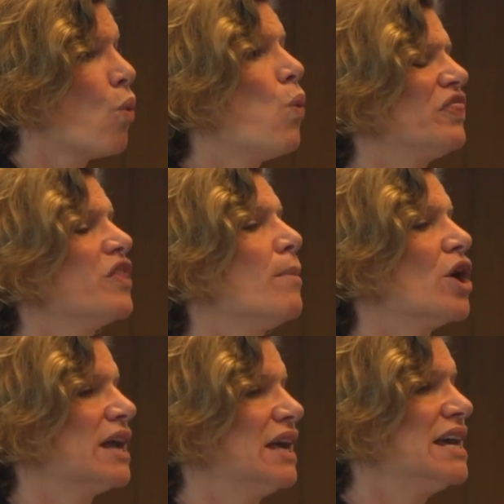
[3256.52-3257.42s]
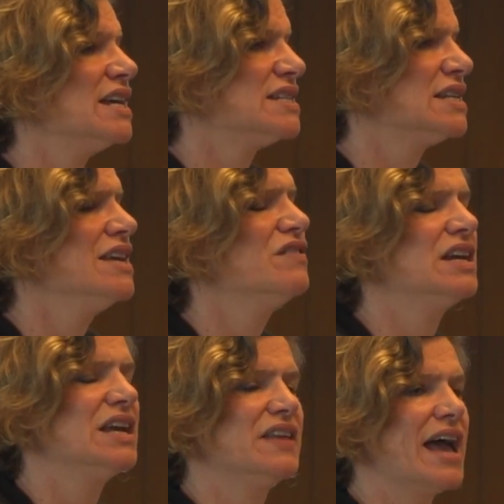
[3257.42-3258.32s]
what the market is. Even
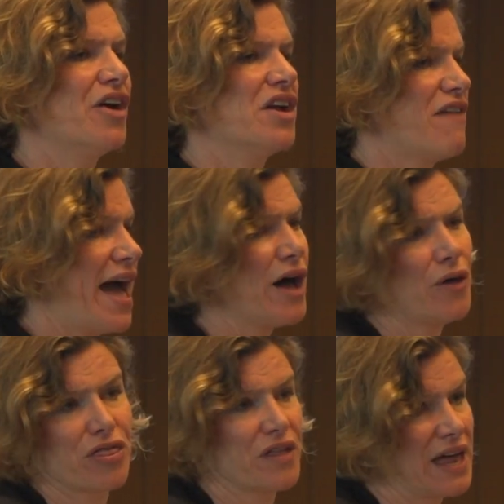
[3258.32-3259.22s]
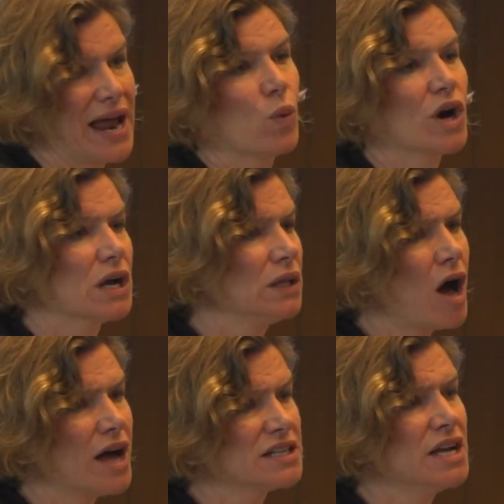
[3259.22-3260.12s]
in the area of health that I work a
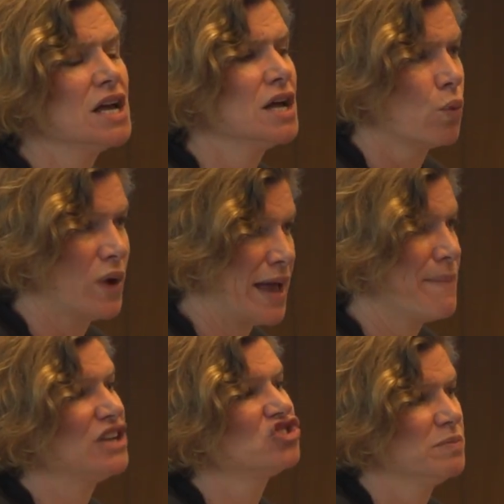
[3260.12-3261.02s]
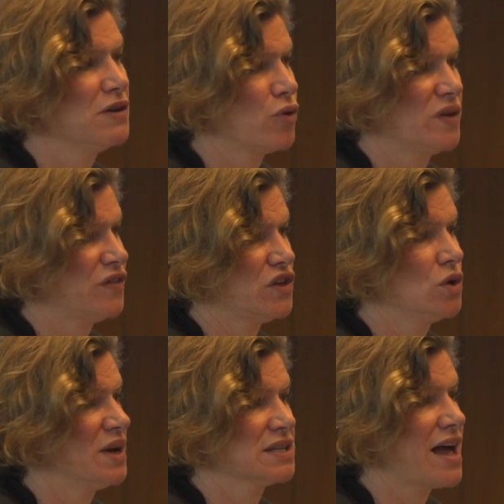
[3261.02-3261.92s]
lot, when I mentioned before that the
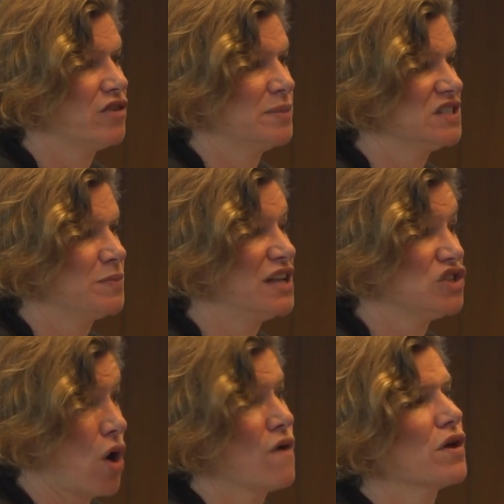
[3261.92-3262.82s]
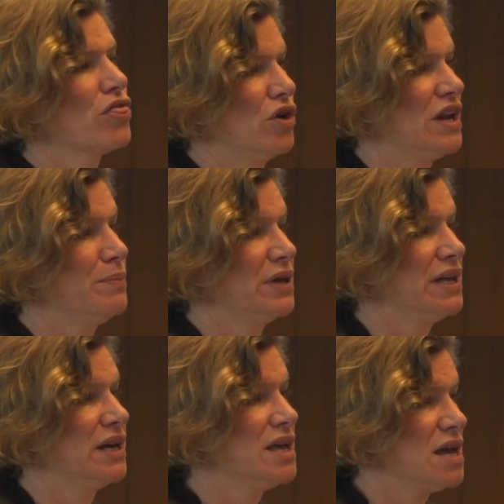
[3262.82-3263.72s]
US government spends over $30
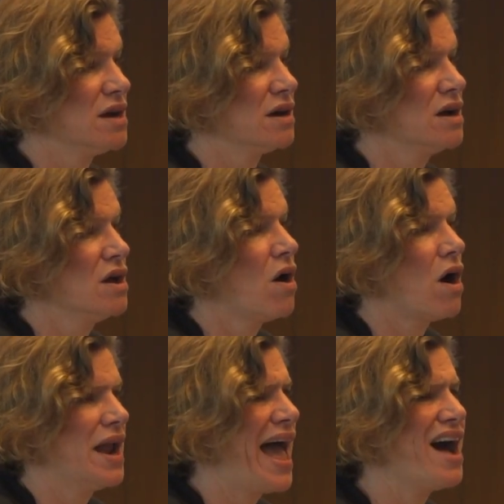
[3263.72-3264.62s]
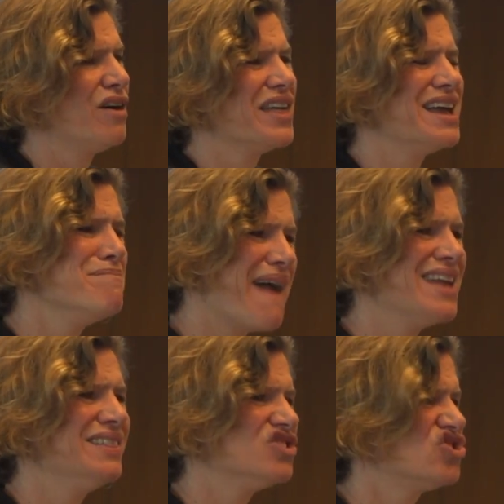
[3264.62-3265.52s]
billion a year on health, it
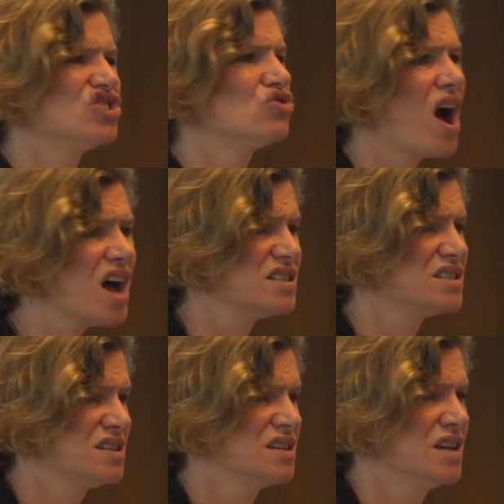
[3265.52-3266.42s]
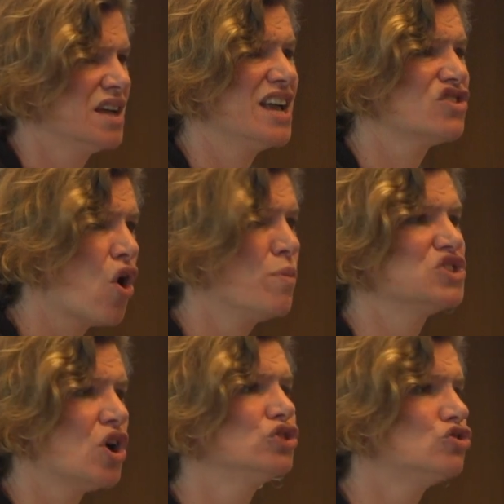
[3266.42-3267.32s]
mainly is just drugs. It's almost
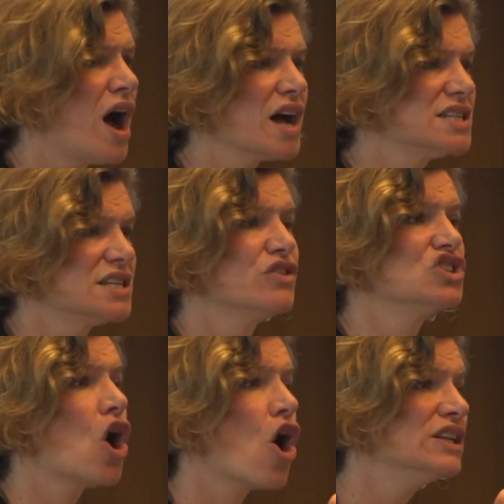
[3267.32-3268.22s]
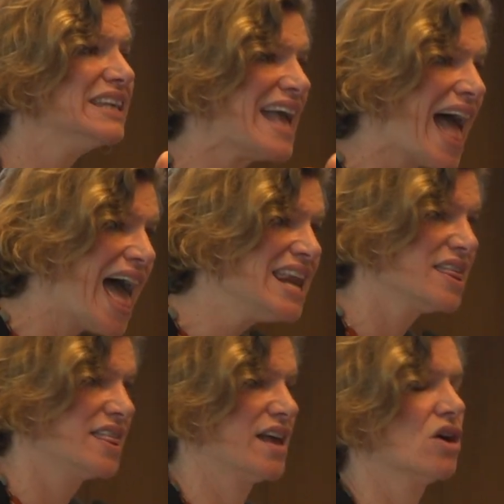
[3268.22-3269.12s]
all drugs. There's hardly
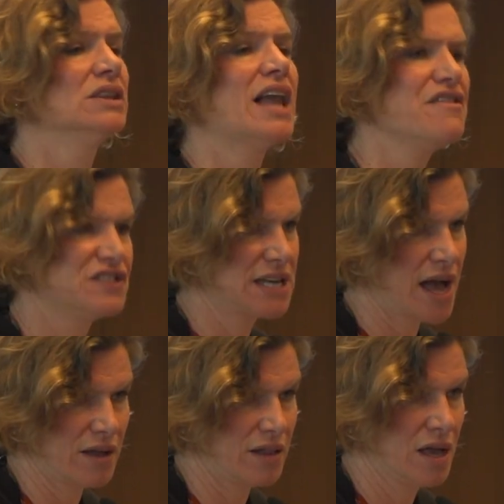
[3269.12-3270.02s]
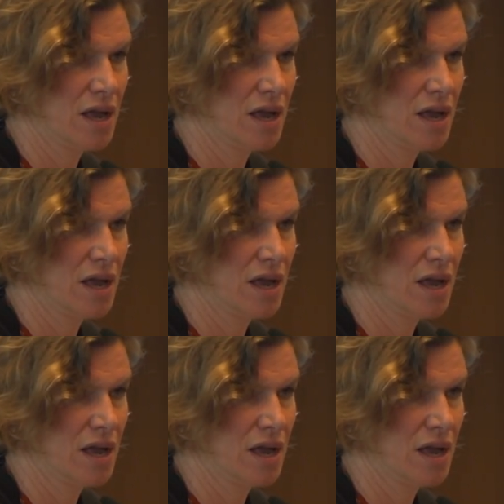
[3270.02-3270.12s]
anything on lifestyle.